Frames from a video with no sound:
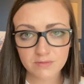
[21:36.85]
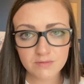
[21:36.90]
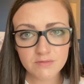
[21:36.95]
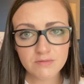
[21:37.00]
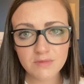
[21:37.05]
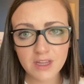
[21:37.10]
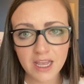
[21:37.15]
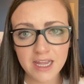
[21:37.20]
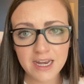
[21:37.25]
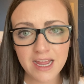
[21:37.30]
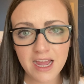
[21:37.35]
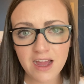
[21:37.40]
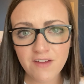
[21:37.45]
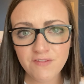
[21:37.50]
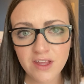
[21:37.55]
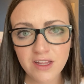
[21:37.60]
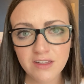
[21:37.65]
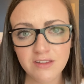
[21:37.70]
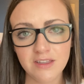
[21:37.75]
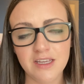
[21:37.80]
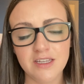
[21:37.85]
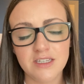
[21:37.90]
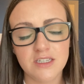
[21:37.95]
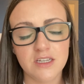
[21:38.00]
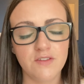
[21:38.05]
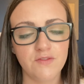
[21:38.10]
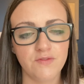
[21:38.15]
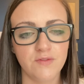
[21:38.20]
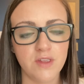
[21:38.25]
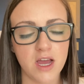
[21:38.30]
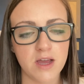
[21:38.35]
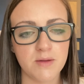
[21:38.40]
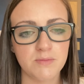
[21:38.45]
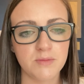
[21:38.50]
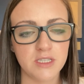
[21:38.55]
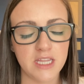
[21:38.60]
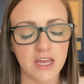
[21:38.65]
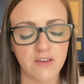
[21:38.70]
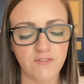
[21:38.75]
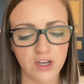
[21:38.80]
And I have that linked, um,
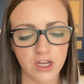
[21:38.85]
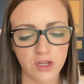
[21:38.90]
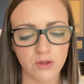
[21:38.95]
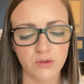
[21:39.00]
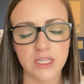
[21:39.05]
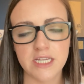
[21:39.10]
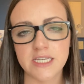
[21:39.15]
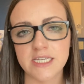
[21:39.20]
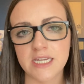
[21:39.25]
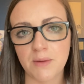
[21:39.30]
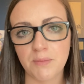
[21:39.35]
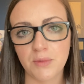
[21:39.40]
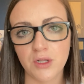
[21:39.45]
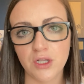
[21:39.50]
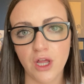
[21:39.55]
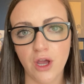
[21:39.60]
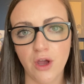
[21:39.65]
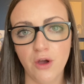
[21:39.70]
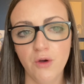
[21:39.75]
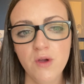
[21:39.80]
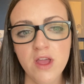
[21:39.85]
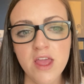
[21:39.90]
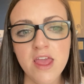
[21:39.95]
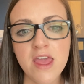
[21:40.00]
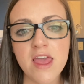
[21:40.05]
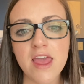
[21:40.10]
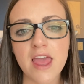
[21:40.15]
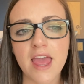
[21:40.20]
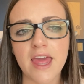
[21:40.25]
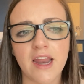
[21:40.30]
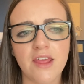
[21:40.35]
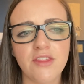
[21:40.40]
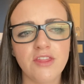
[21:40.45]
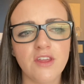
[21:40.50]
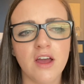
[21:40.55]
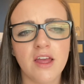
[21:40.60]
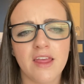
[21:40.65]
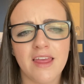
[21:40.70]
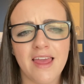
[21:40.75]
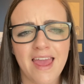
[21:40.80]
that video linked down below. And I thought,
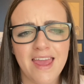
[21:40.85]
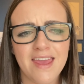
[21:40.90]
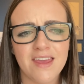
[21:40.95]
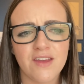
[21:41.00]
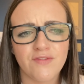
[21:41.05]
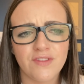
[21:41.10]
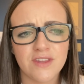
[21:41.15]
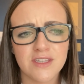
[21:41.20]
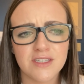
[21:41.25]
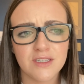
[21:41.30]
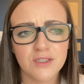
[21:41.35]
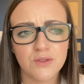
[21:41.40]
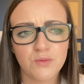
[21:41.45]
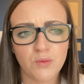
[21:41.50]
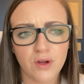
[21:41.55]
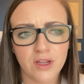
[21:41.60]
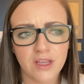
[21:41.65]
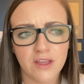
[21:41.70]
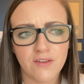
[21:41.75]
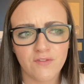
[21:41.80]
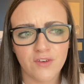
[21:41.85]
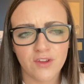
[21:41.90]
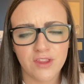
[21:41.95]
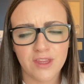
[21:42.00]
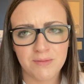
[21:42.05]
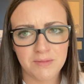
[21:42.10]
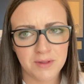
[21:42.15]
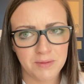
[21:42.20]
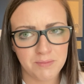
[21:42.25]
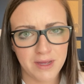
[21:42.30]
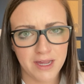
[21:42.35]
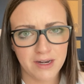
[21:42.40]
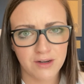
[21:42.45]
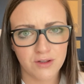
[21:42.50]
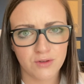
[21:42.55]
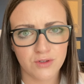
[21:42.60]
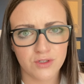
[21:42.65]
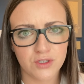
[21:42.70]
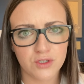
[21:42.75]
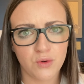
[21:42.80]
hey, if this is working for them in medical
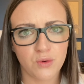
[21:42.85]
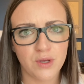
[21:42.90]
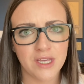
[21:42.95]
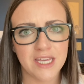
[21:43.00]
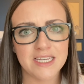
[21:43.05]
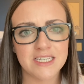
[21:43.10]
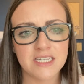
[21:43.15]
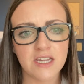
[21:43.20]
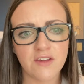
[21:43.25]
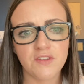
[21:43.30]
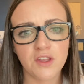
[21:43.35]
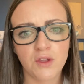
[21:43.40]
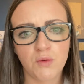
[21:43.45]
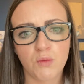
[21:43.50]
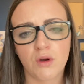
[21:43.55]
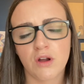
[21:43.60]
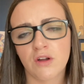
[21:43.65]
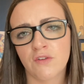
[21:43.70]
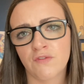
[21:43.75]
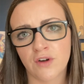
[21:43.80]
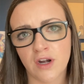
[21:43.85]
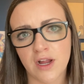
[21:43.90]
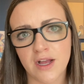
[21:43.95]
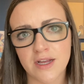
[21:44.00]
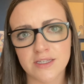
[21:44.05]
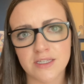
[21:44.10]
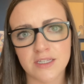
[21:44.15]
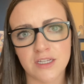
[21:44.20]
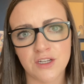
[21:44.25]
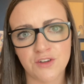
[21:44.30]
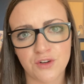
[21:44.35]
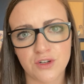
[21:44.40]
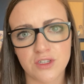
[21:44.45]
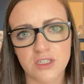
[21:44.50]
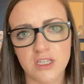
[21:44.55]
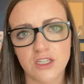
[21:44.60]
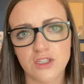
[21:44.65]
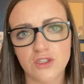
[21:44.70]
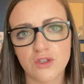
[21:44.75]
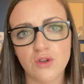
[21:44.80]
school, it can definitely work for us in nursing
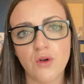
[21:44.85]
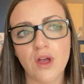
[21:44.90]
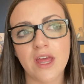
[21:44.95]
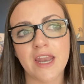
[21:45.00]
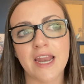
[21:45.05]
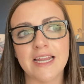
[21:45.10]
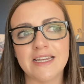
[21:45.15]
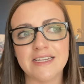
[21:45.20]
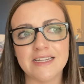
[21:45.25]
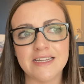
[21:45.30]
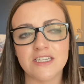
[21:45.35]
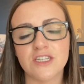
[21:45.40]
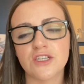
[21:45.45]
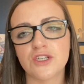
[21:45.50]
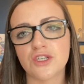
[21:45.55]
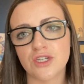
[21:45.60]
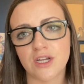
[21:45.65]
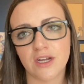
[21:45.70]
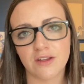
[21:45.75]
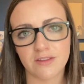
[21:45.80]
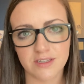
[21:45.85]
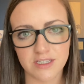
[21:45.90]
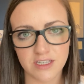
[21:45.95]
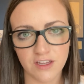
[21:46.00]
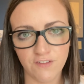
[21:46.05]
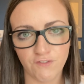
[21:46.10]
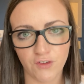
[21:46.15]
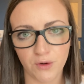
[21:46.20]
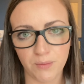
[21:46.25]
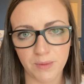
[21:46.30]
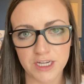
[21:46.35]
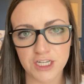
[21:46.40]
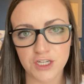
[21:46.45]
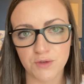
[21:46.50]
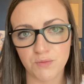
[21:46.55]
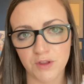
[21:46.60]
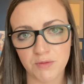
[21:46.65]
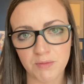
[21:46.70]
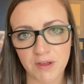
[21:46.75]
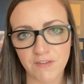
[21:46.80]
school. And I need to share this information with
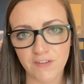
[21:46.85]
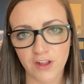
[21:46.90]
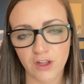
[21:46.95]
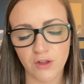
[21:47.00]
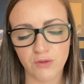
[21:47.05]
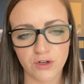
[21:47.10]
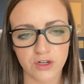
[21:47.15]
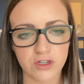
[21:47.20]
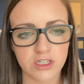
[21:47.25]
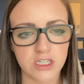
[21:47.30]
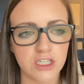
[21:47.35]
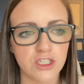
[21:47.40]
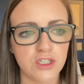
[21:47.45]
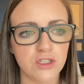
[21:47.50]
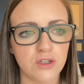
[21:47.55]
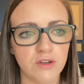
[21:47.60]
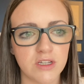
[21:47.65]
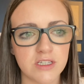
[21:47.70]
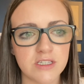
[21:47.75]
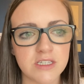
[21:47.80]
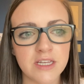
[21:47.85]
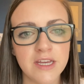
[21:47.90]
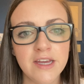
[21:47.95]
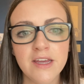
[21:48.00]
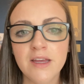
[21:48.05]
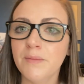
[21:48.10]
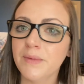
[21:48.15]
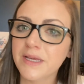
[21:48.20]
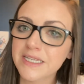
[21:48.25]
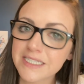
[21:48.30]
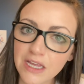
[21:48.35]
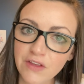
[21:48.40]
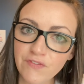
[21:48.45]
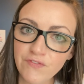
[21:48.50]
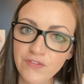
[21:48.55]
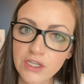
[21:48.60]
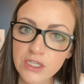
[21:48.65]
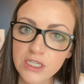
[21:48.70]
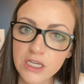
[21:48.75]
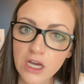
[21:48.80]
my fellow nursing students because I feel
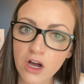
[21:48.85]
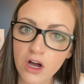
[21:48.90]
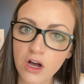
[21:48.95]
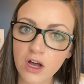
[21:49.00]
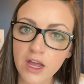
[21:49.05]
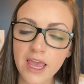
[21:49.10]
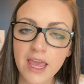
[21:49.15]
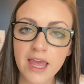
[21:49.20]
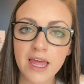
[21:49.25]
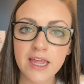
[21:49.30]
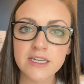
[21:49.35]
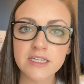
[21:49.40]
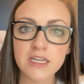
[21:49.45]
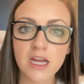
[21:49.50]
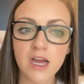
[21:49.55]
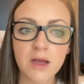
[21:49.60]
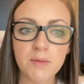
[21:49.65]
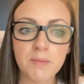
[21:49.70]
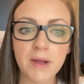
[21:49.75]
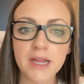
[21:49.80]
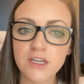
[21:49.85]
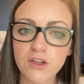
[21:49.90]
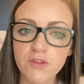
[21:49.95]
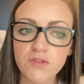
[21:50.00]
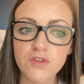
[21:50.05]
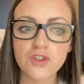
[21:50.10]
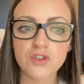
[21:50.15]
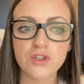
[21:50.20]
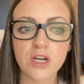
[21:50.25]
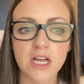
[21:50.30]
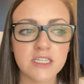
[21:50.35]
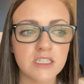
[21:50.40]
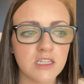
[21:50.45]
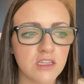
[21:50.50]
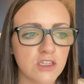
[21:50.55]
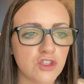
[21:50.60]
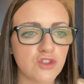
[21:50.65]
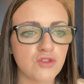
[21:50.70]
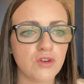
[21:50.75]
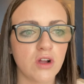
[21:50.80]
y'all. And um, I know the stress and the
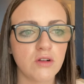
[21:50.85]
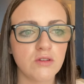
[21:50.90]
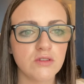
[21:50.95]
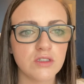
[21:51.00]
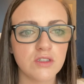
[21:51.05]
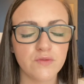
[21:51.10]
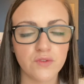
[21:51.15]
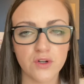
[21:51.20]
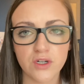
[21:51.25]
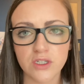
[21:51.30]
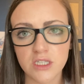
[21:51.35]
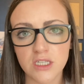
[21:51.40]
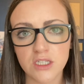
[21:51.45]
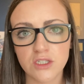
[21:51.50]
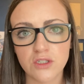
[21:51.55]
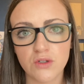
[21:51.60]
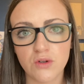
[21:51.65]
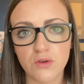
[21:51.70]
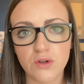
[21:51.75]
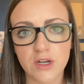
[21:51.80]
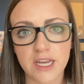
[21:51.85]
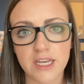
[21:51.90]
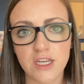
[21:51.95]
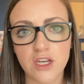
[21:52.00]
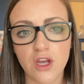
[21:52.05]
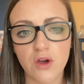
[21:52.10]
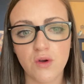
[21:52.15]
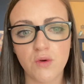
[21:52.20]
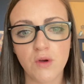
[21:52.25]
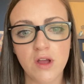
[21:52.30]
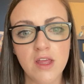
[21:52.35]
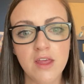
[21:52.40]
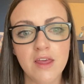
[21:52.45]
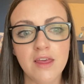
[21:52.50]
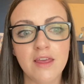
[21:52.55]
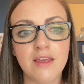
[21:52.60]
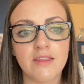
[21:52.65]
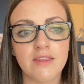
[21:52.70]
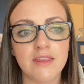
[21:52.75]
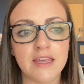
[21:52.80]
struggles of nursing school. And I know
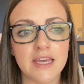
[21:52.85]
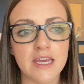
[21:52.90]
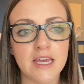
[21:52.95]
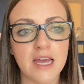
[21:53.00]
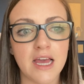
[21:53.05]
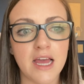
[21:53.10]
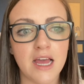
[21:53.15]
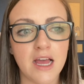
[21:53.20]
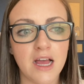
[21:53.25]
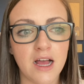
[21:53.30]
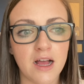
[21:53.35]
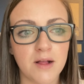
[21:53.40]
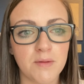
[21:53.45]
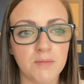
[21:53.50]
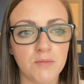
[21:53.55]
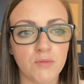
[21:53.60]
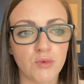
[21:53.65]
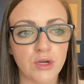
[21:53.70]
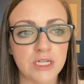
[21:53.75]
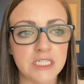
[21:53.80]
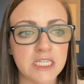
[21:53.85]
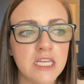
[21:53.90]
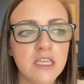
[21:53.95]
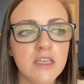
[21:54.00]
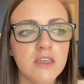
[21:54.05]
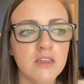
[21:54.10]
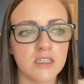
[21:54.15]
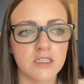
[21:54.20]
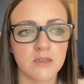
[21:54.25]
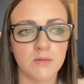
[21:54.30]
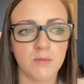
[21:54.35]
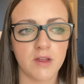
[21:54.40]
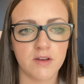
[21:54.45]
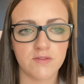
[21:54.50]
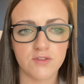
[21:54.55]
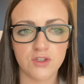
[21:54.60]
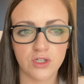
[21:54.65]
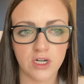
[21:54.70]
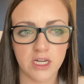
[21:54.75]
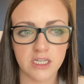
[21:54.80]
the um, ridiculous amount of
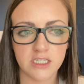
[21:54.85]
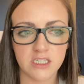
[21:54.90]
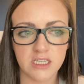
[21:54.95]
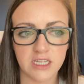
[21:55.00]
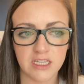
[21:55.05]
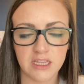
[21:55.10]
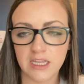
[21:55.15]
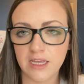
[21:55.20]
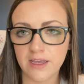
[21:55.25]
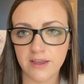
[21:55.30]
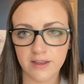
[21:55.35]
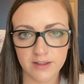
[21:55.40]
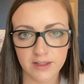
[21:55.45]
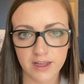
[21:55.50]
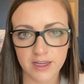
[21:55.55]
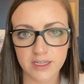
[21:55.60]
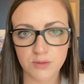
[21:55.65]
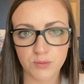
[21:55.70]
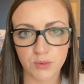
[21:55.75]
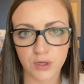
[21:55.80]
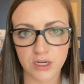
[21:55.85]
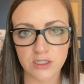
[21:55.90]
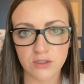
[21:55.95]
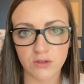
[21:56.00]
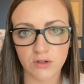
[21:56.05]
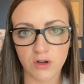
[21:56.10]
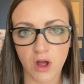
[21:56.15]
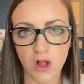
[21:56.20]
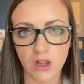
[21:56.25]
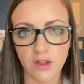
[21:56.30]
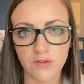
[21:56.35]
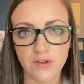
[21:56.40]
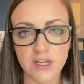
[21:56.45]
stress that the NCLEX brings on all of us.